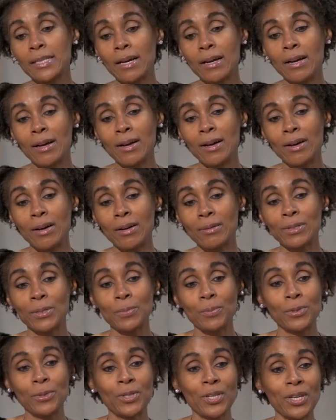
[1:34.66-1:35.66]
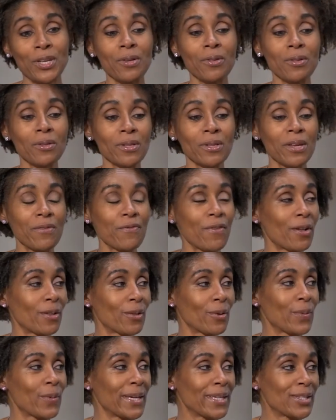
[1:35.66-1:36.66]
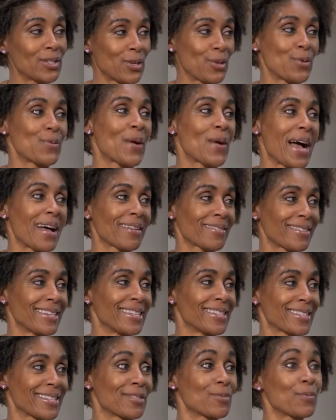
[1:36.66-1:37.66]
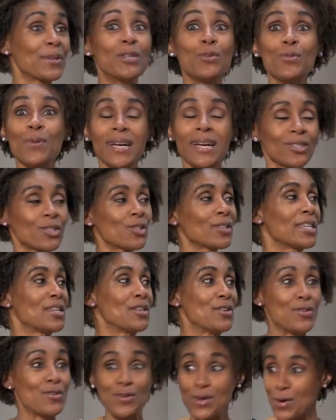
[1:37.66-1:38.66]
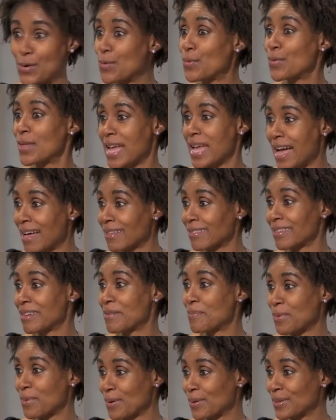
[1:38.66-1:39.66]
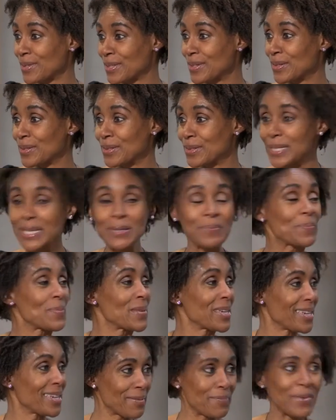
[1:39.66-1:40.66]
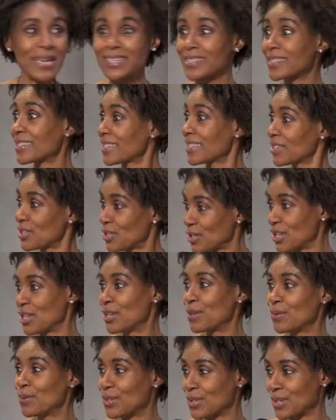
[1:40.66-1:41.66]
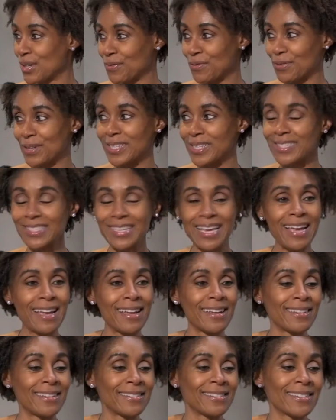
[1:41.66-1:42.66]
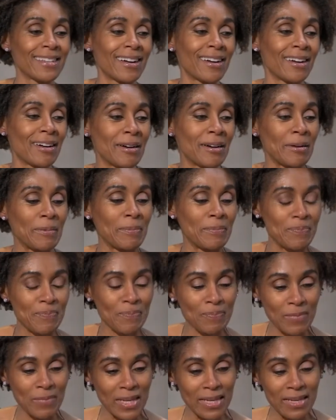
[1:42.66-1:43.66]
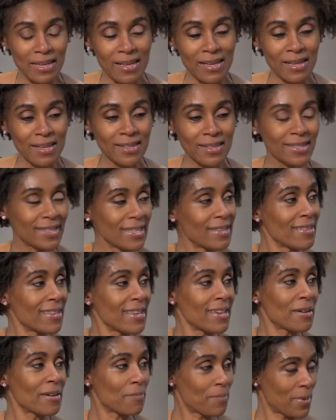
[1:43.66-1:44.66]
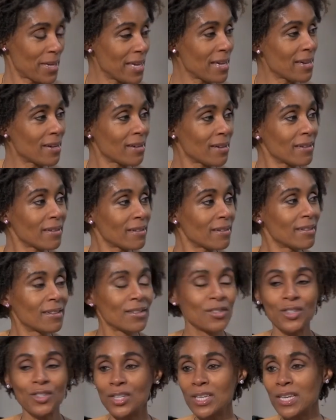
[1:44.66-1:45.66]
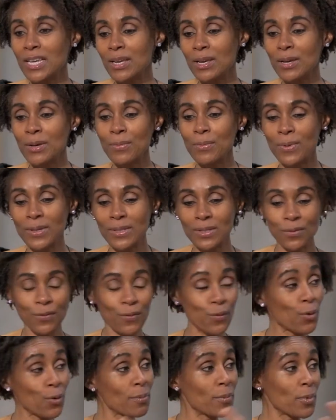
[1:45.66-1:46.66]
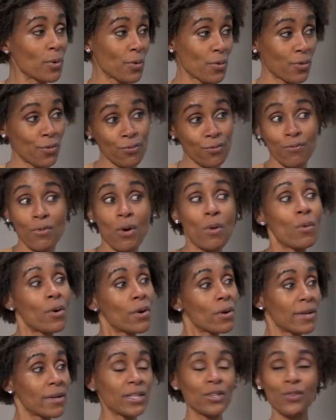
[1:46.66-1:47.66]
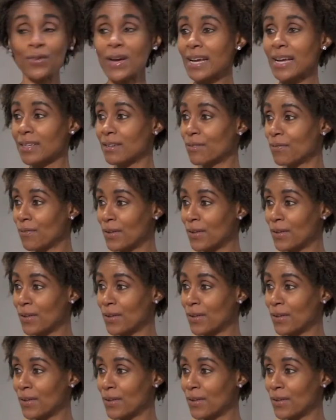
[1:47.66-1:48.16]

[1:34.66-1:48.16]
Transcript: uh, I was particularly following two athletes because when you actually know the athlete personally, it makes such a huge difference. And um, Cynthia Appiah, she was a former thrower in track and